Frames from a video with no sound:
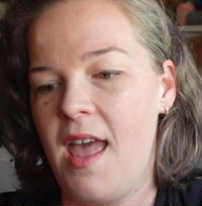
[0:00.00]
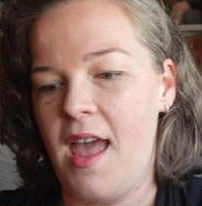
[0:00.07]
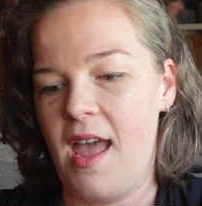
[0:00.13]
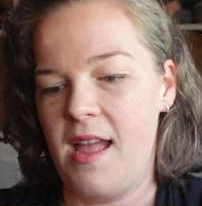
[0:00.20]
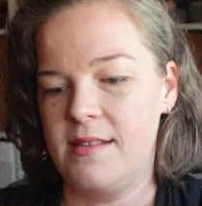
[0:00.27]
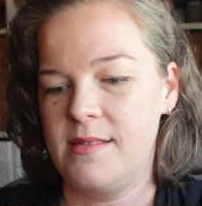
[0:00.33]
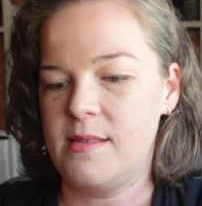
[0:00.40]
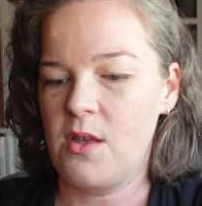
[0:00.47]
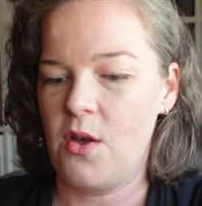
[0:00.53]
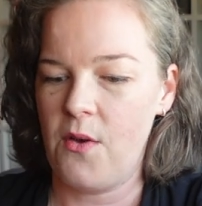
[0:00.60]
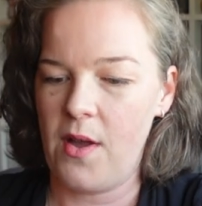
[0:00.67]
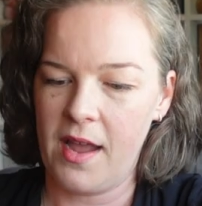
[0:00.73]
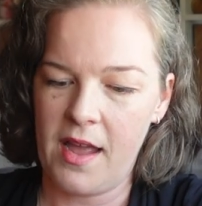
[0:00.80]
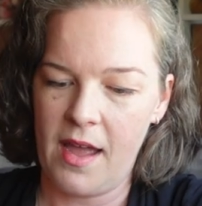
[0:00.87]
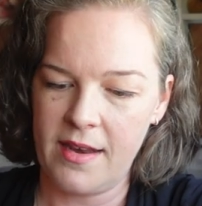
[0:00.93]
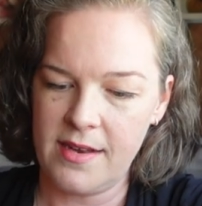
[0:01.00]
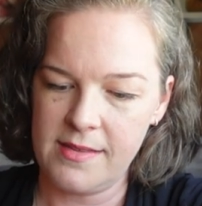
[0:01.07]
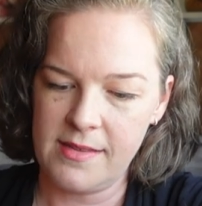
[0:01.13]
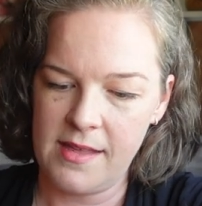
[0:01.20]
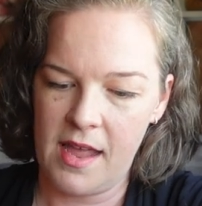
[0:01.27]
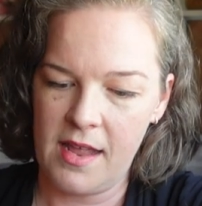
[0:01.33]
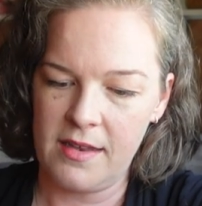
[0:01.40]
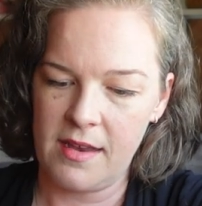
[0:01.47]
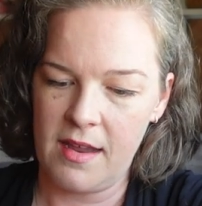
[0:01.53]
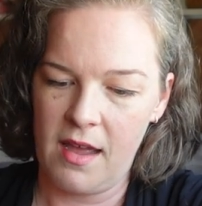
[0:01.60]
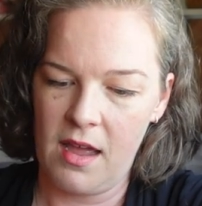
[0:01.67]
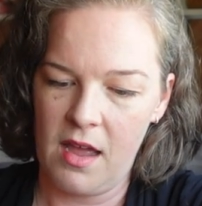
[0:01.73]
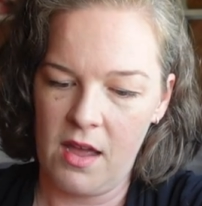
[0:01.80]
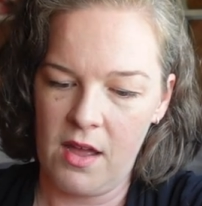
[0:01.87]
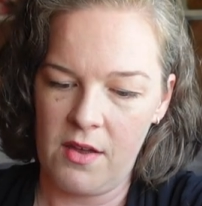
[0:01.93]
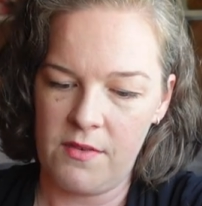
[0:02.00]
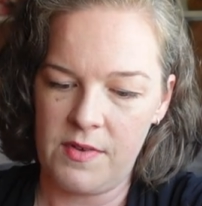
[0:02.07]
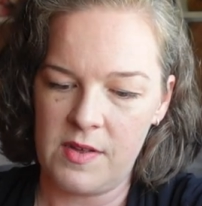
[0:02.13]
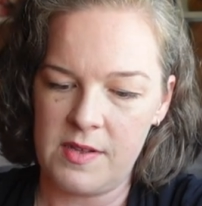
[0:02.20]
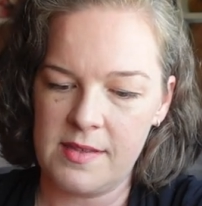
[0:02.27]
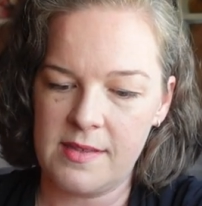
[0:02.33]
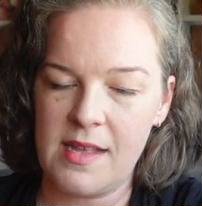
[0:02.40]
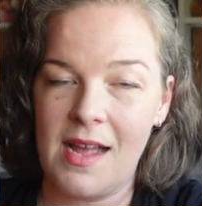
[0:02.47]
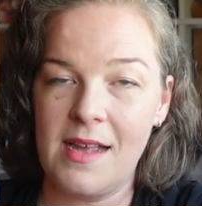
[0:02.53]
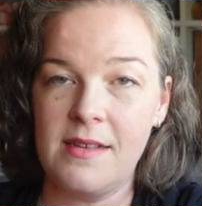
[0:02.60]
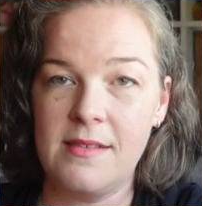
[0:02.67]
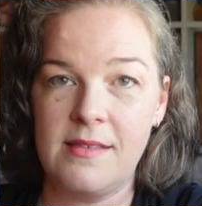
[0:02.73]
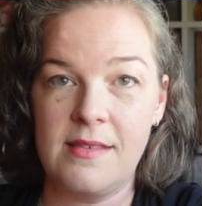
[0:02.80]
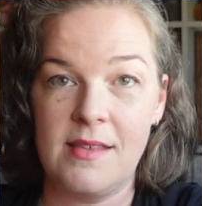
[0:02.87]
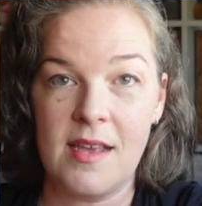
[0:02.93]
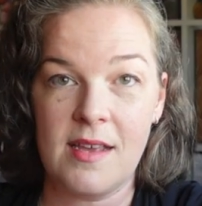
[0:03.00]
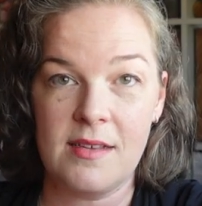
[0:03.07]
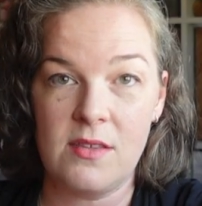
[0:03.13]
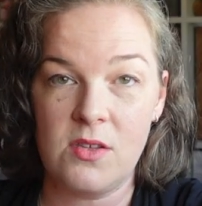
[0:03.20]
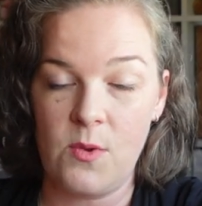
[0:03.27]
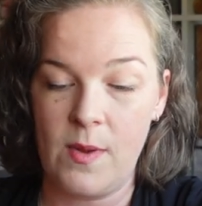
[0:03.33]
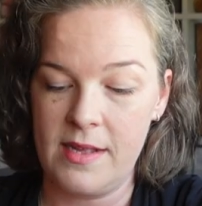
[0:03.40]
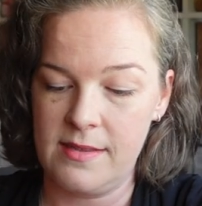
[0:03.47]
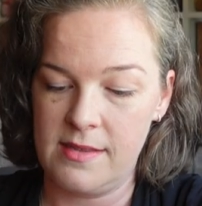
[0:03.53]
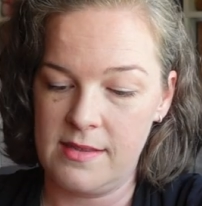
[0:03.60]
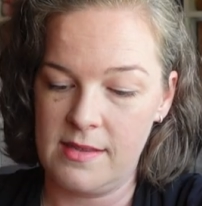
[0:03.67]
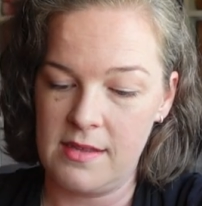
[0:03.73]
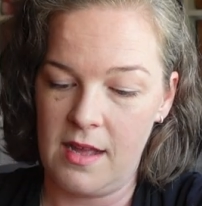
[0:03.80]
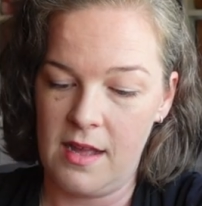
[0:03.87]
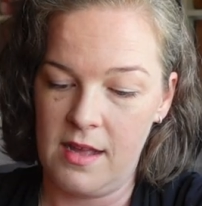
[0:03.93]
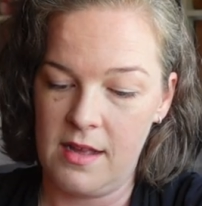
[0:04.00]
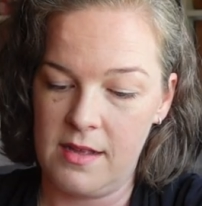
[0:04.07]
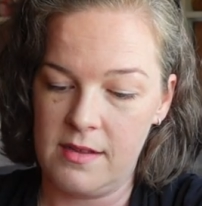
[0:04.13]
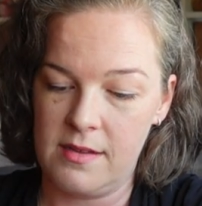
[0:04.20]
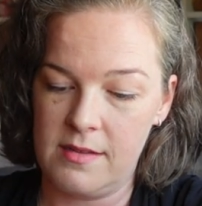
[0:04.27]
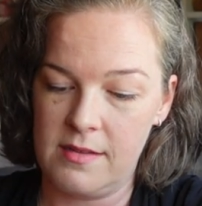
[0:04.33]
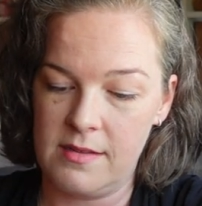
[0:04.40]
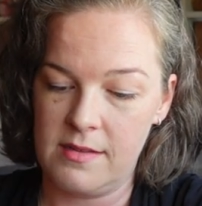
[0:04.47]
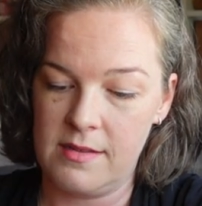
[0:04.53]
And so I got a set of size 6, US 3.